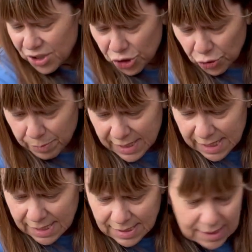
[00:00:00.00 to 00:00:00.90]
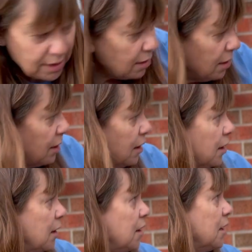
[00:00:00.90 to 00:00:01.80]
should be yes.
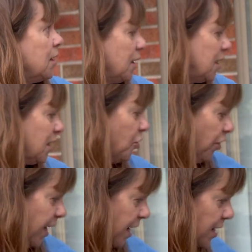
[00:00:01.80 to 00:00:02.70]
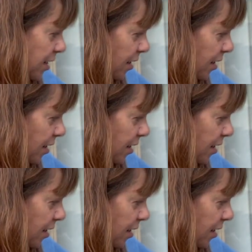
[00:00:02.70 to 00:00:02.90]
Not that.